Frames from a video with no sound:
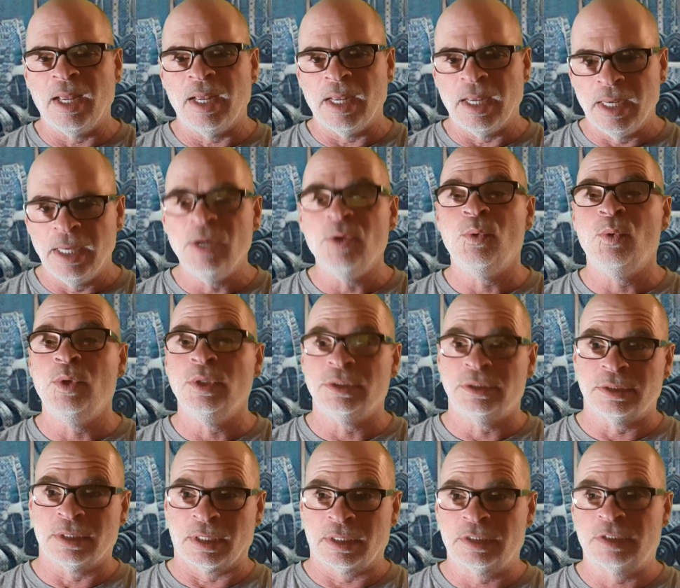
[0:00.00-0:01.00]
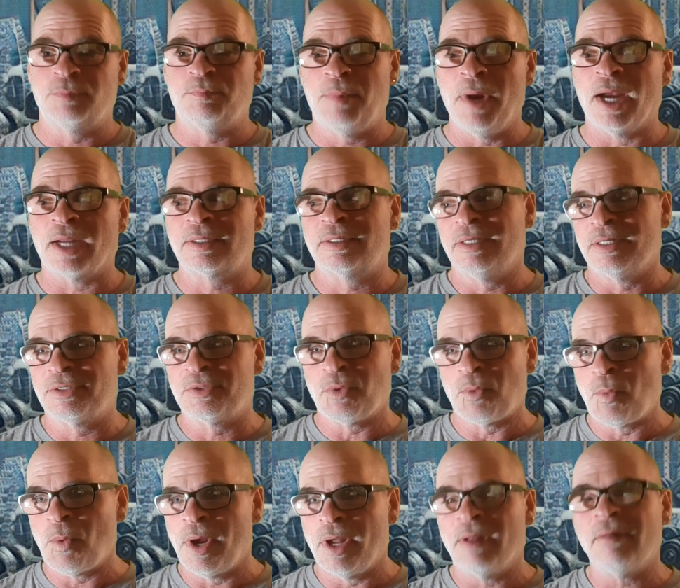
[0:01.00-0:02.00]
he was expected to
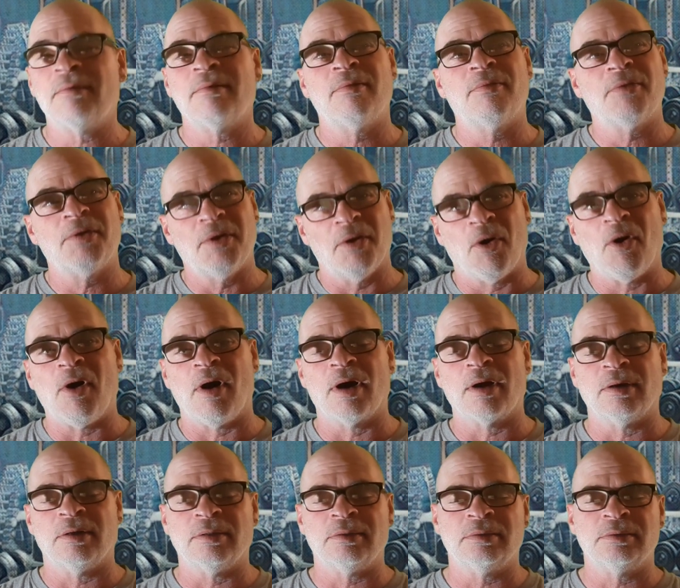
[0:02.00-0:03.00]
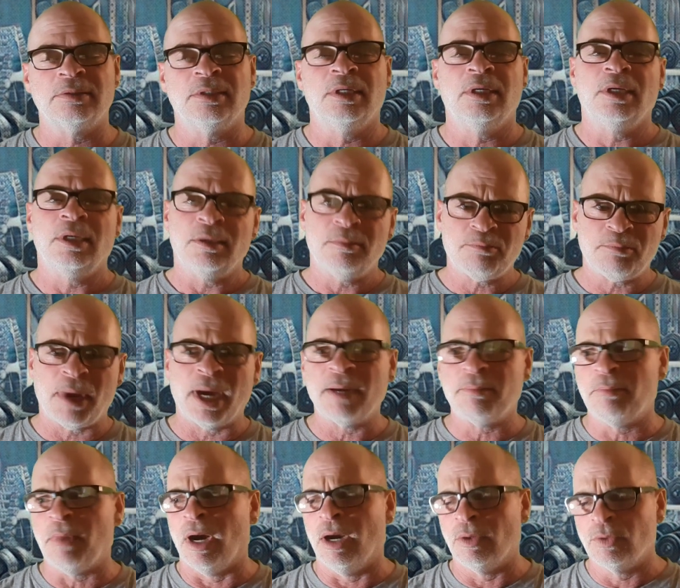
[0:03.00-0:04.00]
win the Arnold by
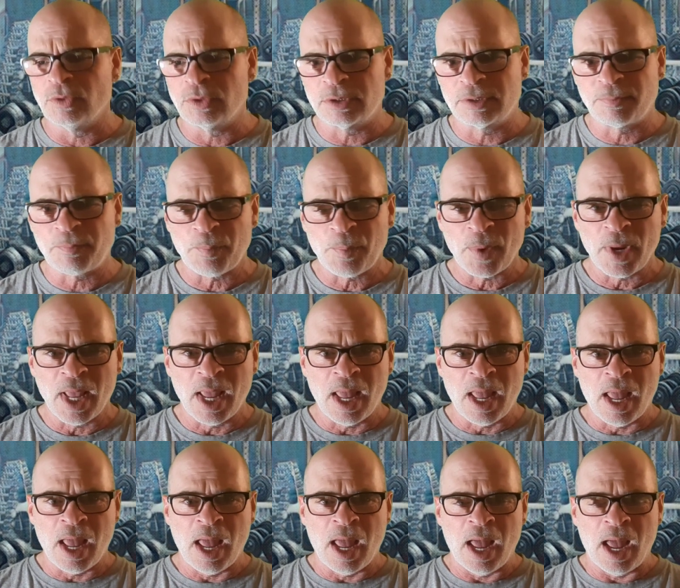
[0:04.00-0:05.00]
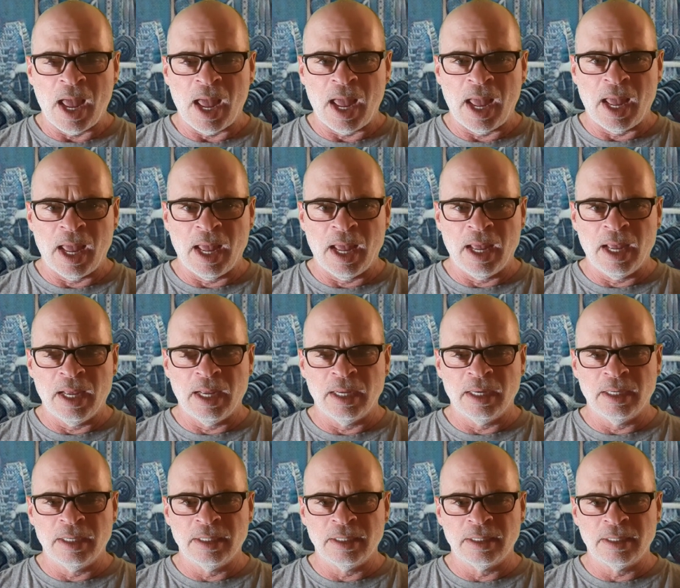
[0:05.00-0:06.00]
most,
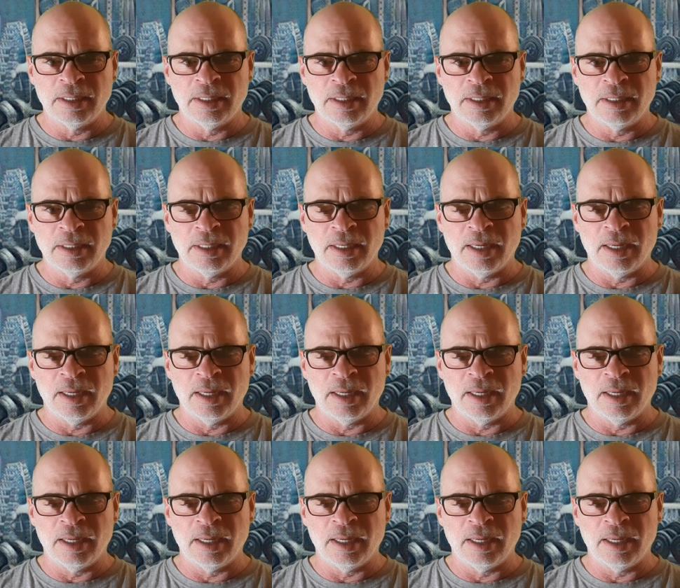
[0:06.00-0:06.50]
and